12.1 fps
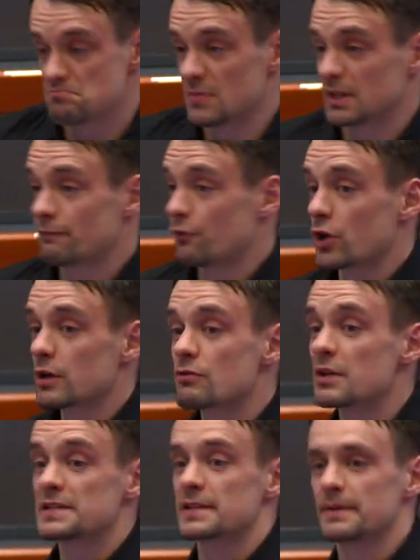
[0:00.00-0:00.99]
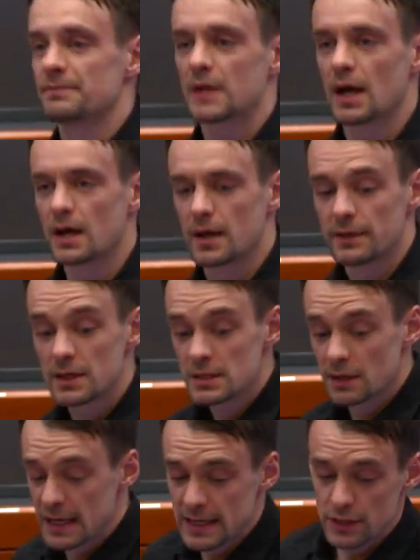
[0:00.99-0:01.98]
And for good reason. Uh, these
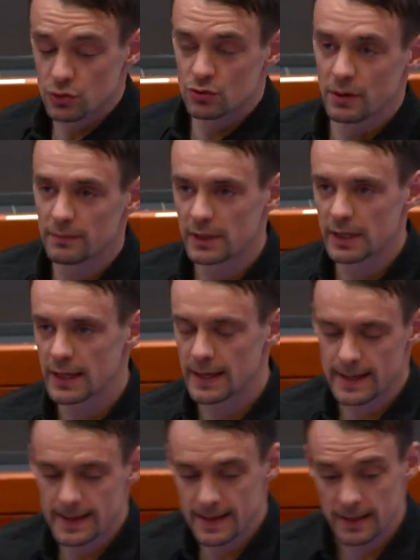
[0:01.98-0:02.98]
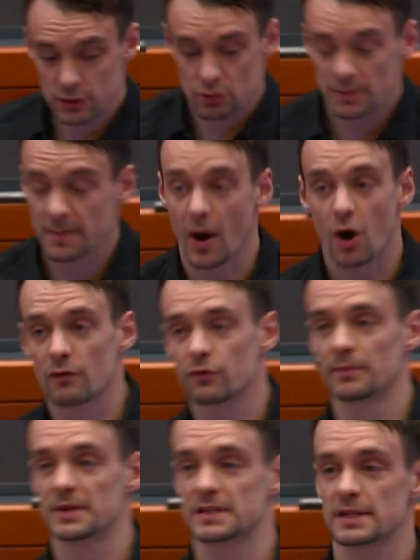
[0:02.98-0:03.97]
are extremely, uh, extremely powerful
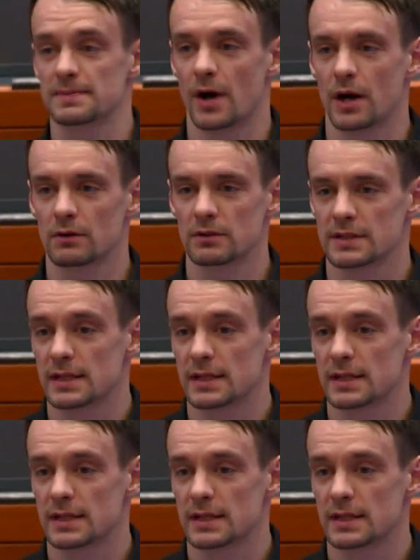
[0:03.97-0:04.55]
business models.